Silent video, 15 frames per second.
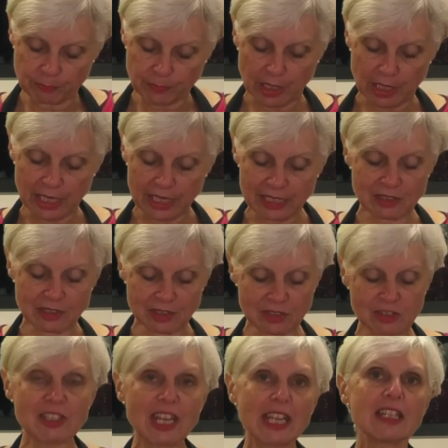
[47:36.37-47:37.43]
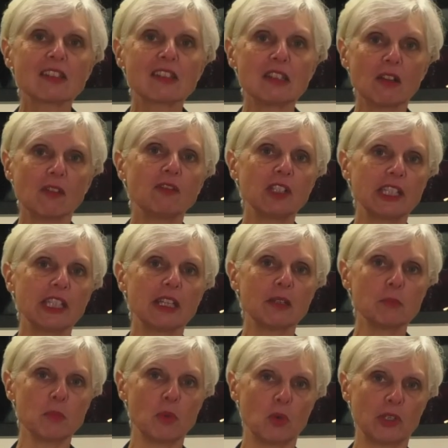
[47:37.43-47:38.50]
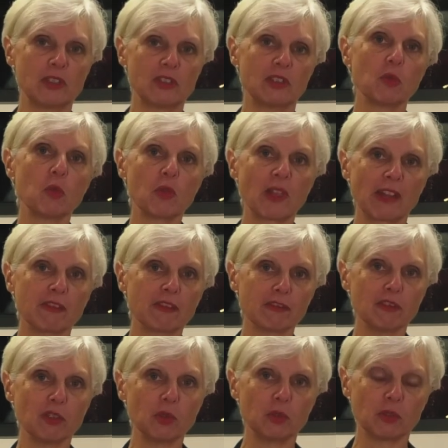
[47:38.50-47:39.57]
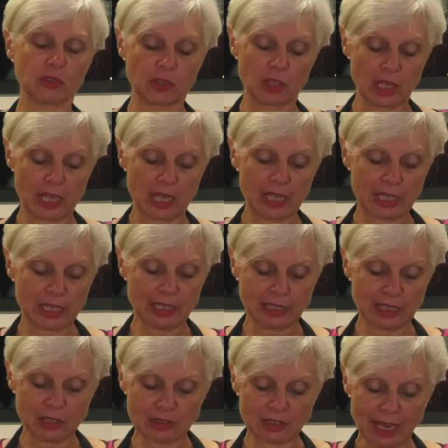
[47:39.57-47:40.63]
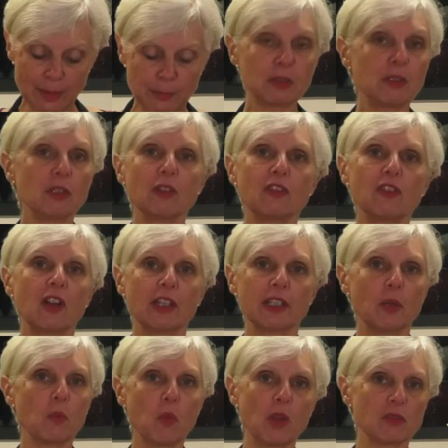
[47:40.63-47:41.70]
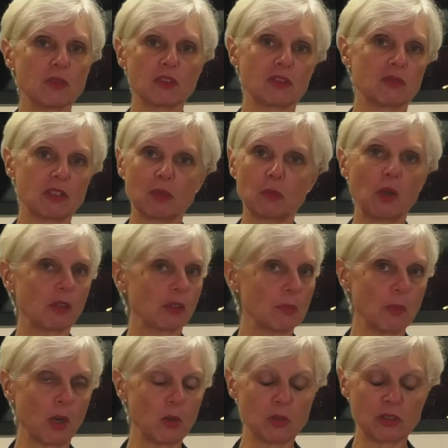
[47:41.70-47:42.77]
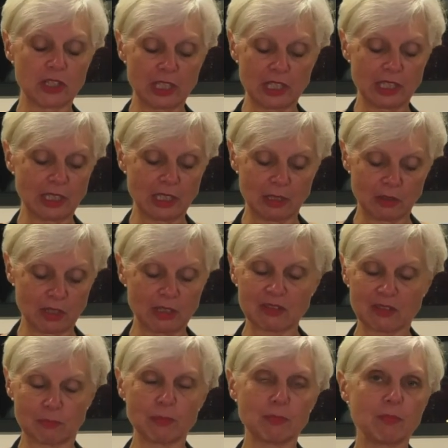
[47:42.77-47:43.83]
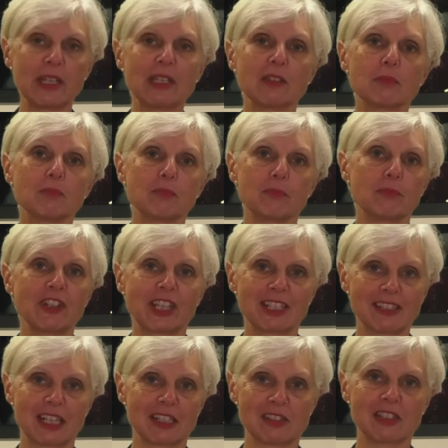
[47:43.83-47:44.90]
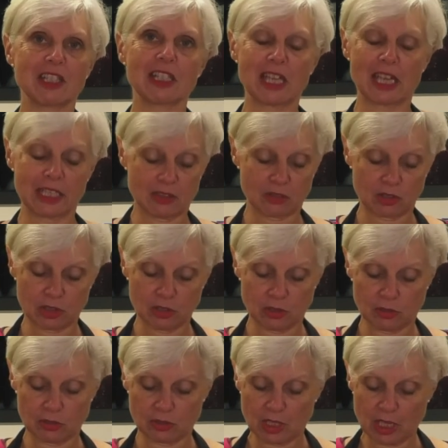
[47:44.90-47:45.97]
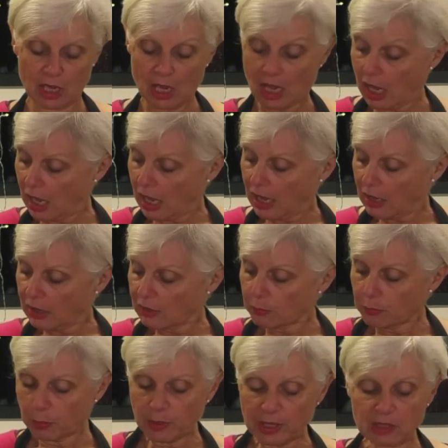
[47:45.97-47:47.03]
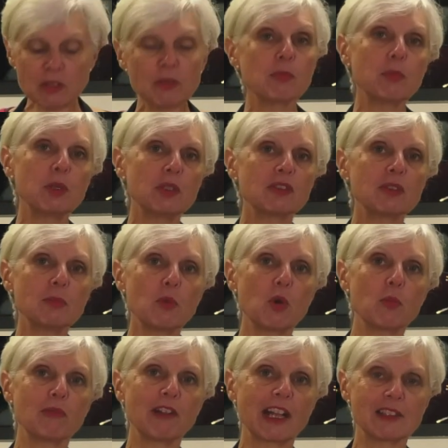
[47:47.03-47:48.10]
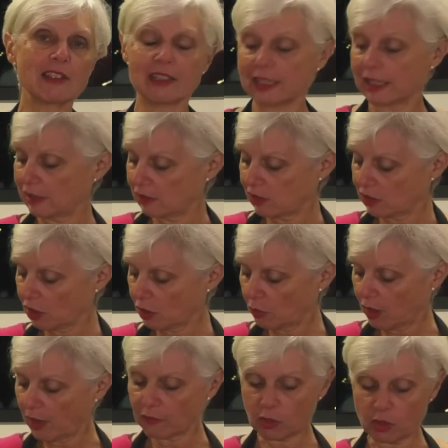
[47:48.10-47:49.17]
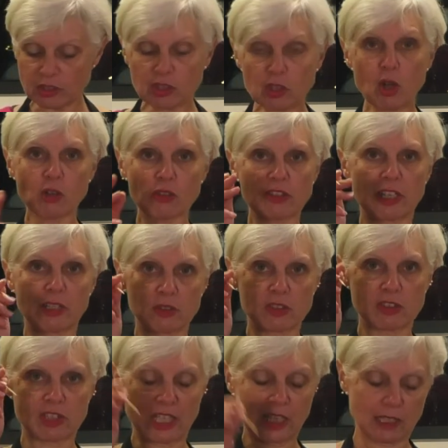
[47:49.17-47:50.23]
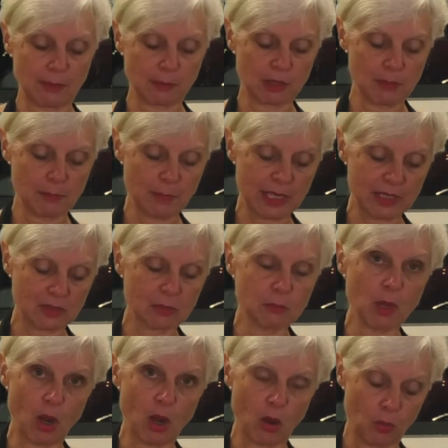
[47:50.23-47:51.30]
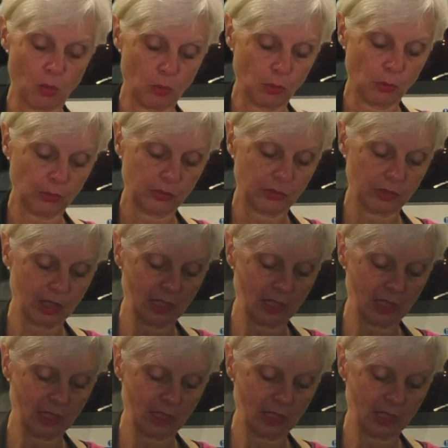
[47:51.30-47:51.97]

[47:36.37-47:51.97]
It just stays lovely and moist, and all that fruit, it's absolutely fine. It won't go mouldy. It's fantastic cake to use. But we're going to put some more brandy in. So I've got a cocktail stick, and I'm going to make some holes in